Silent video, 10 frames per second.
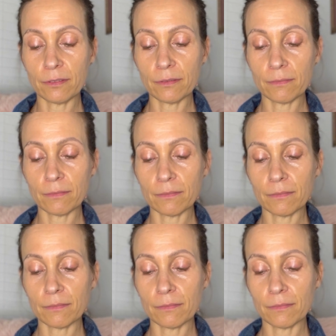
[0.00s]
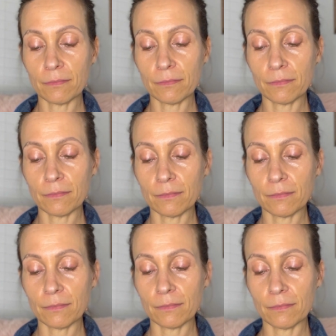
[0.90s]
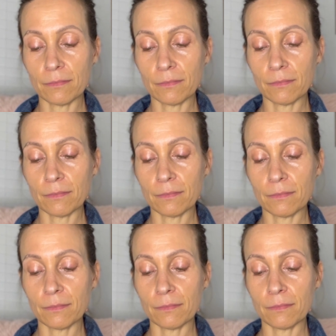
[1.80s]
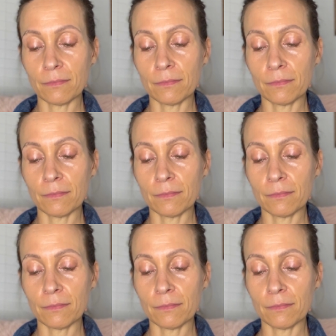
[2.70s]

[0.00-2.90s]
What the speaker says: No one is speaking in this clip.